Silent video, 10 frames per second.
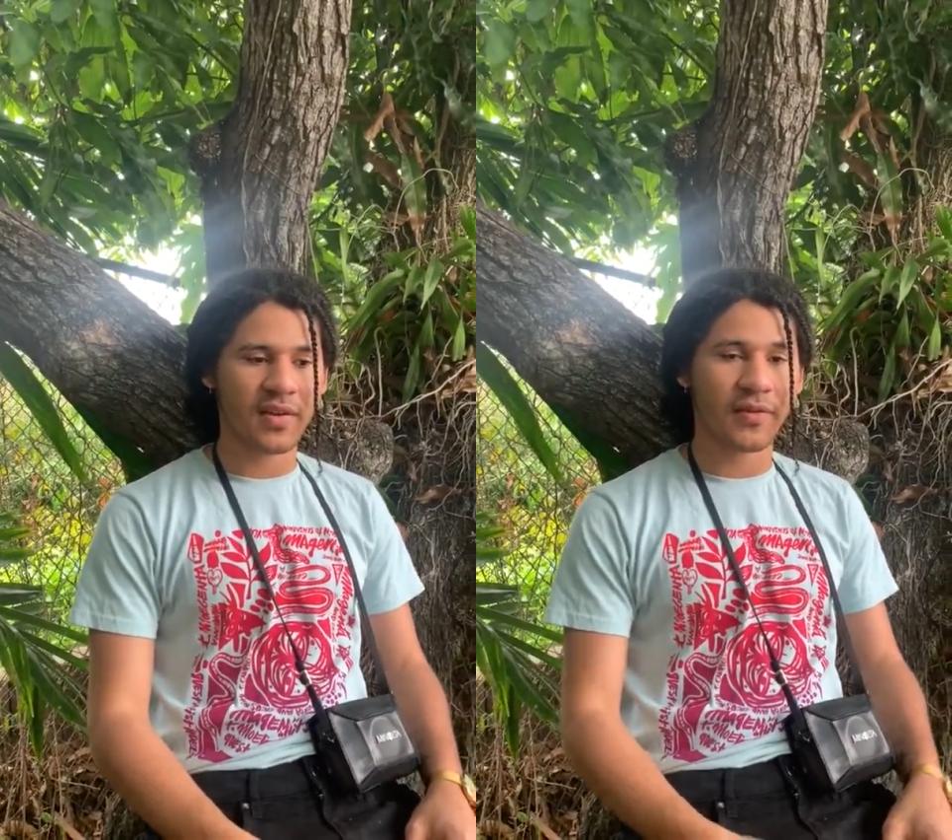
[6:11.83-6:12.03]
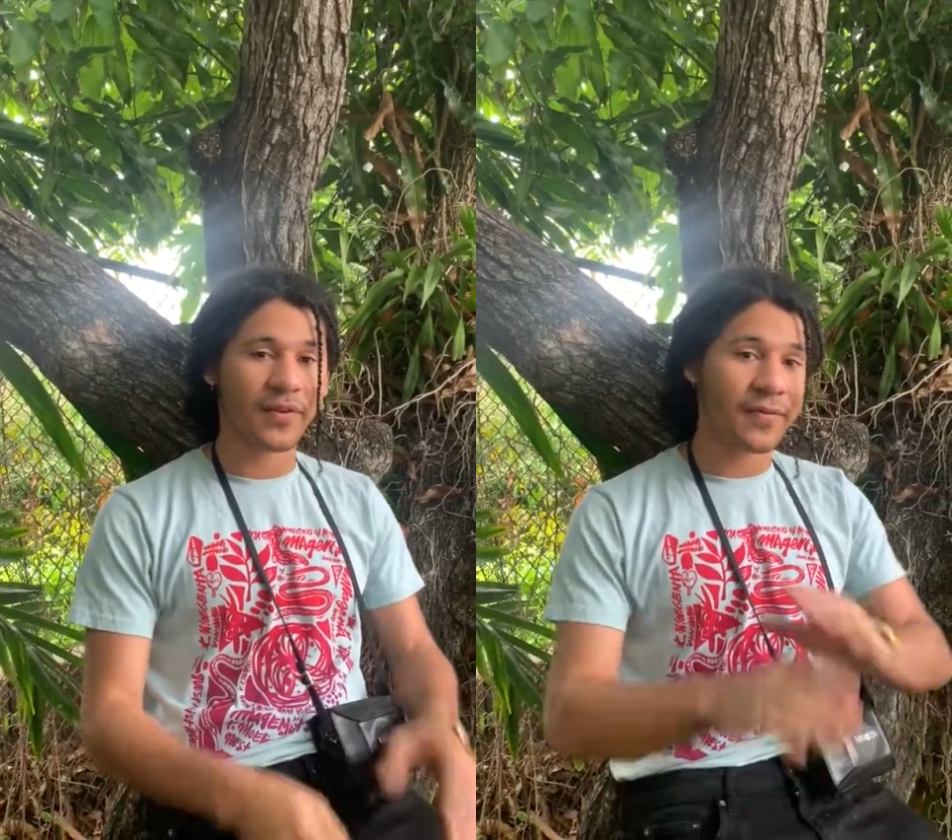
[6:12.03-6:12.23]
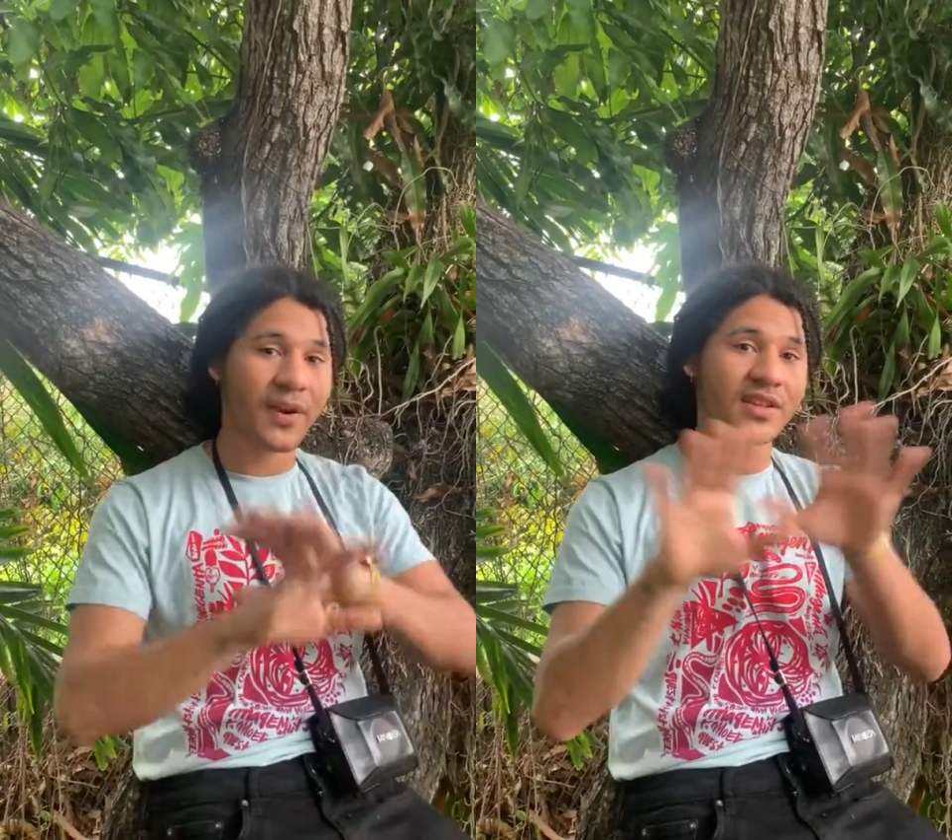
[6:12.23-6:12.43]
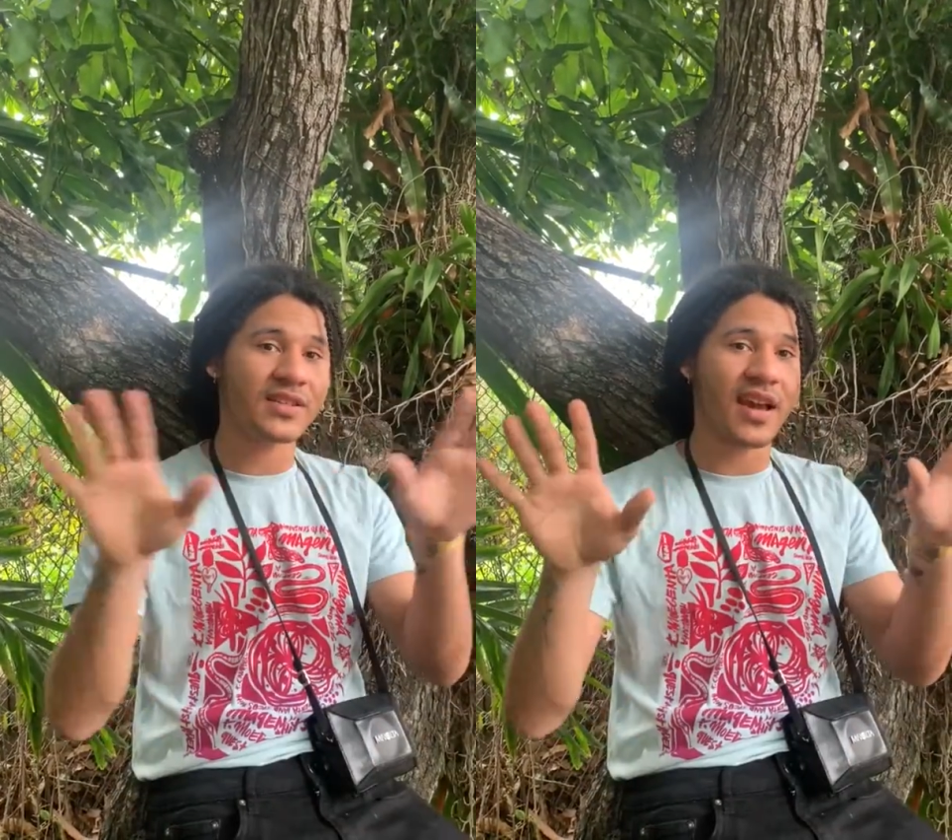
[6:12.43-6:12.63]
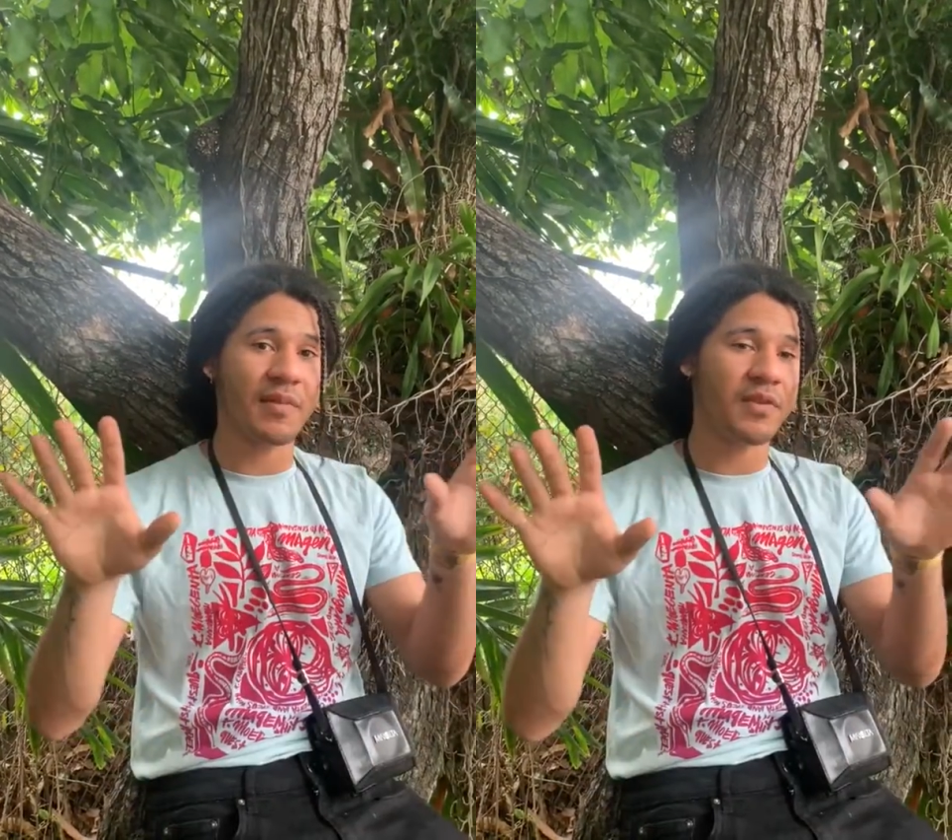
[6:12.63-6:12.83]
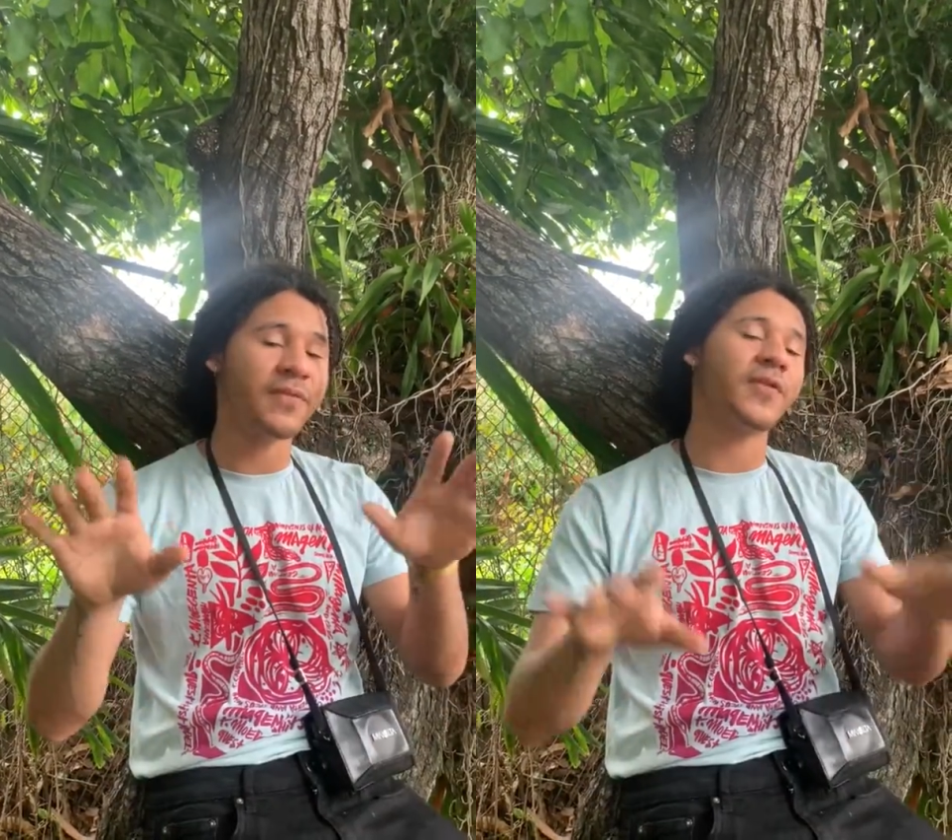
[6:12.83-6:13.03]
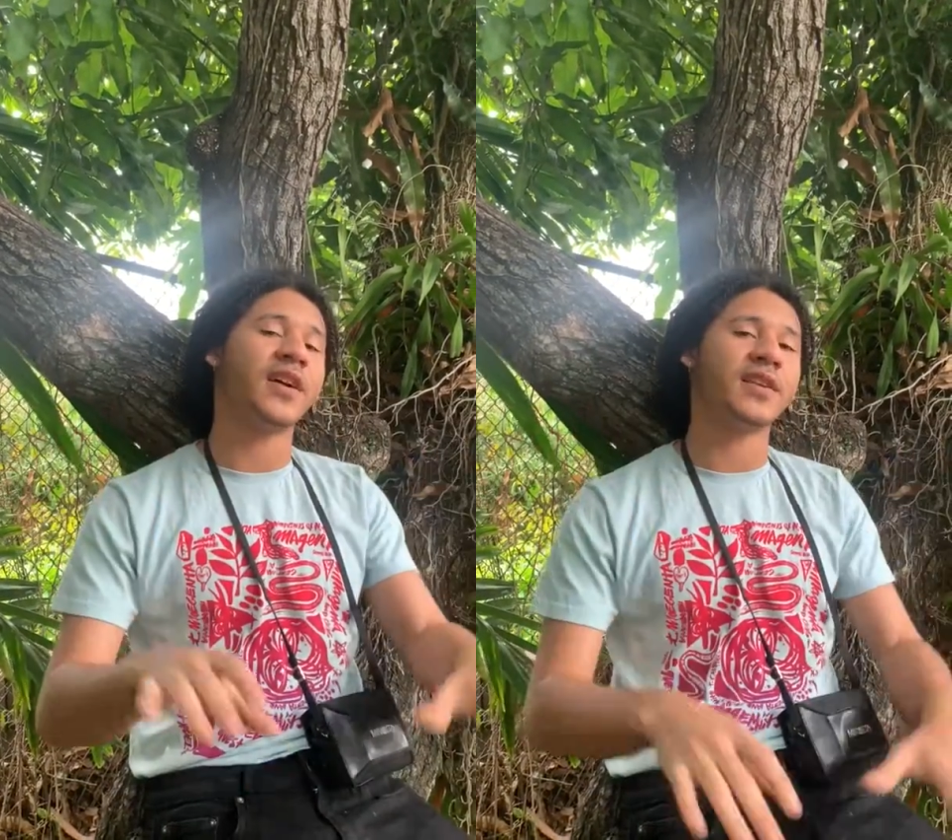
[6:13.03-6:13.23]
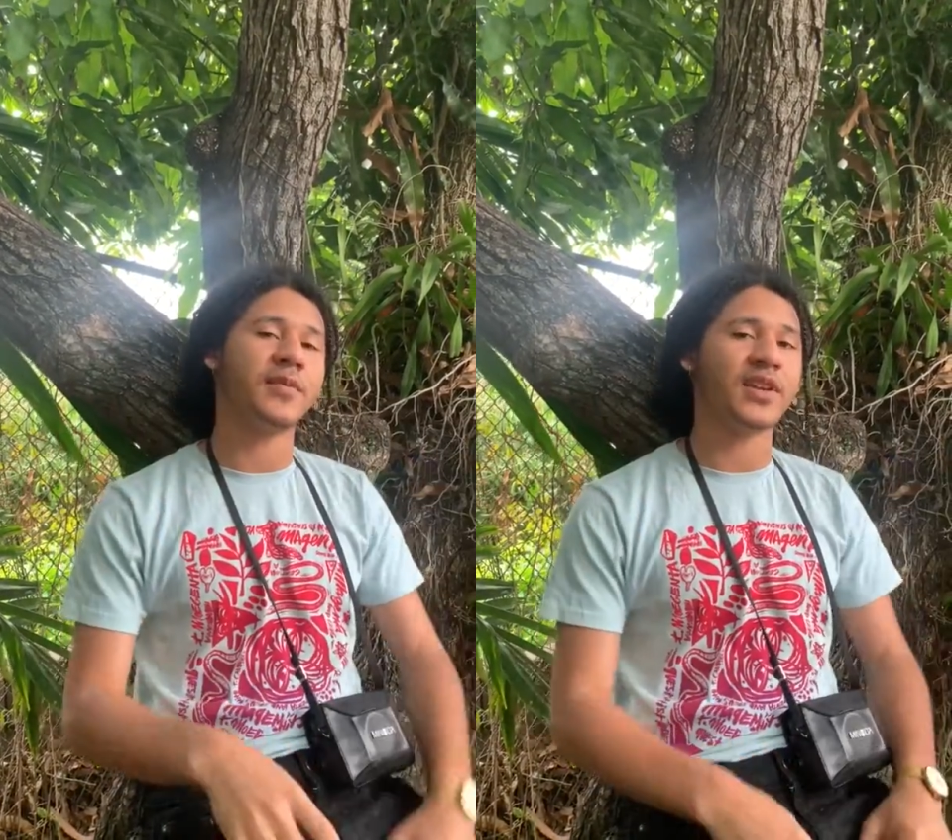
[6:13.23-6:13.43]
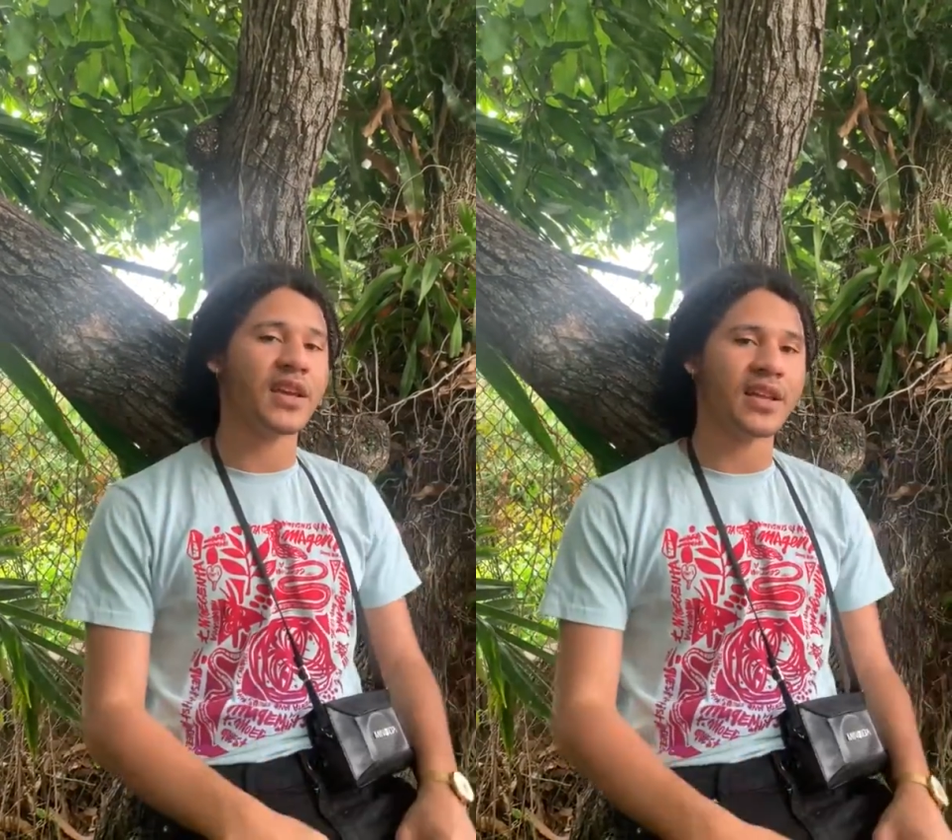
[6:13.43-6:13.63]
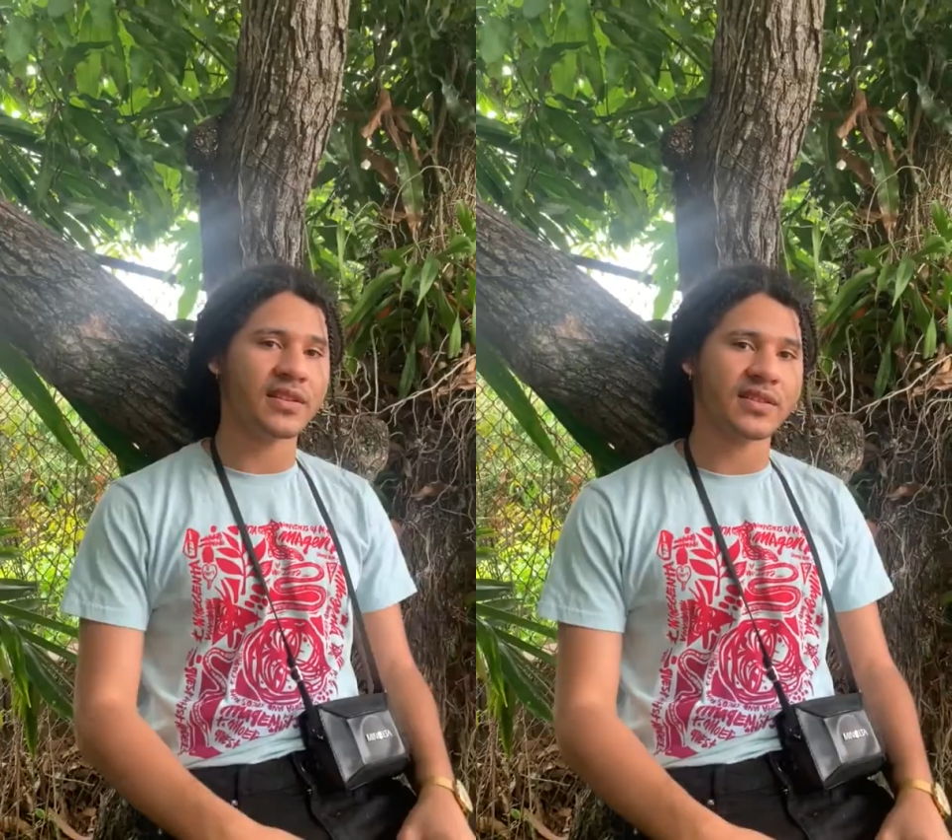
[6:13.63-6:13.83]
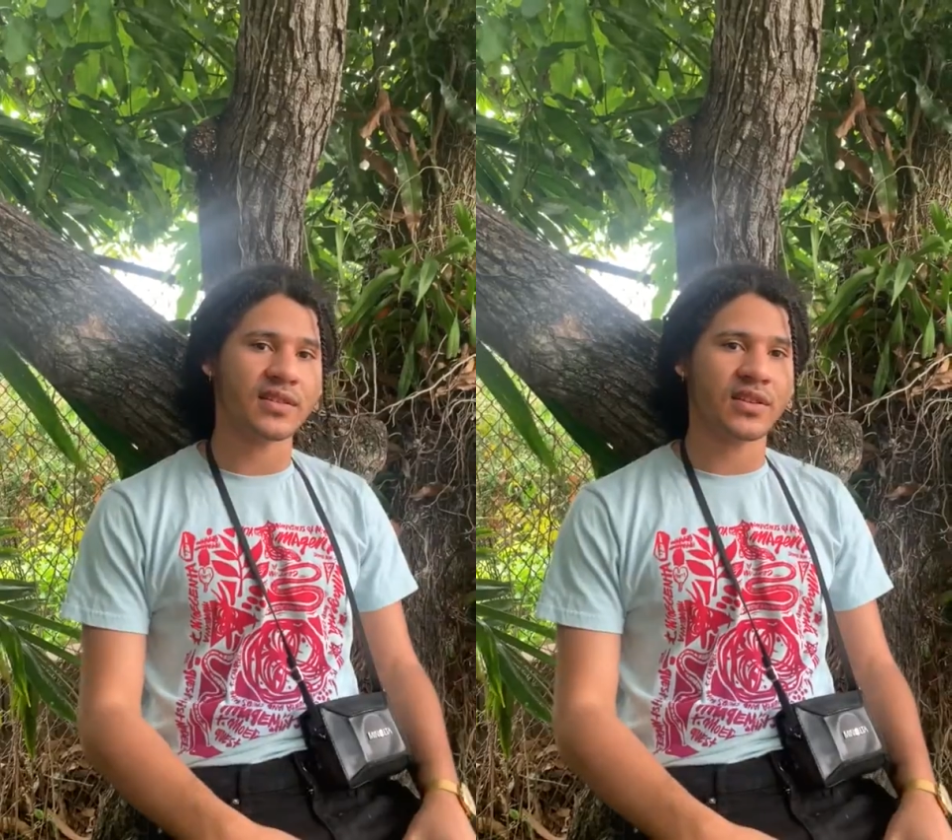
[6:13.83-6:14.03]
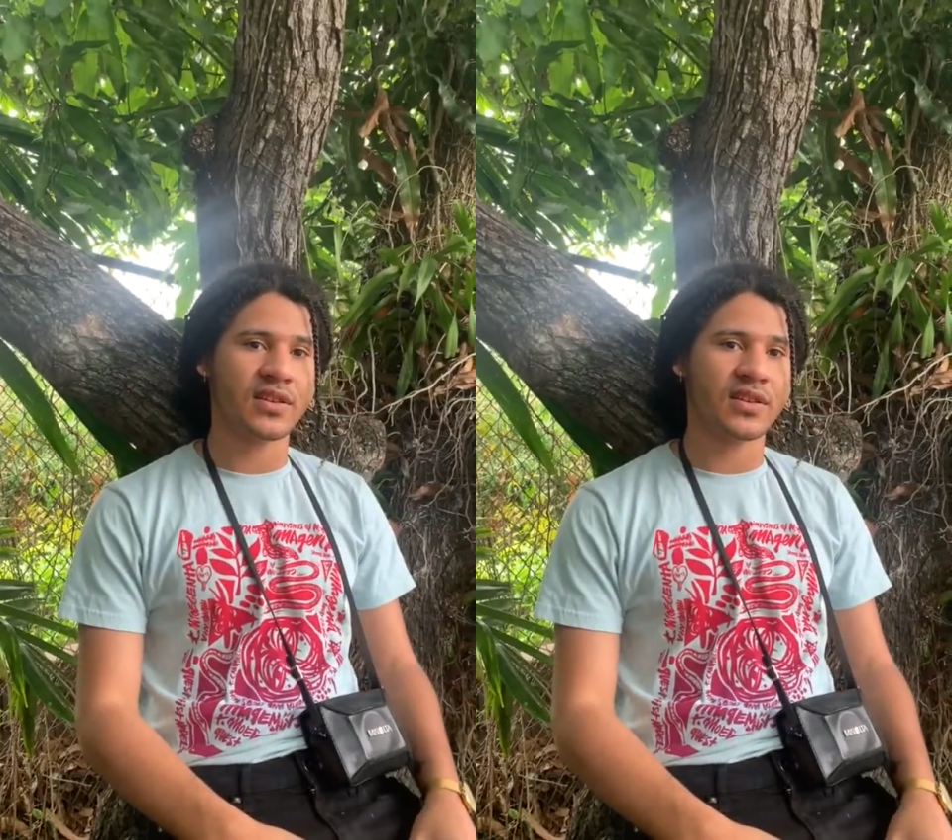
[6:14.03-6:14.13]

for the first time before anybody else.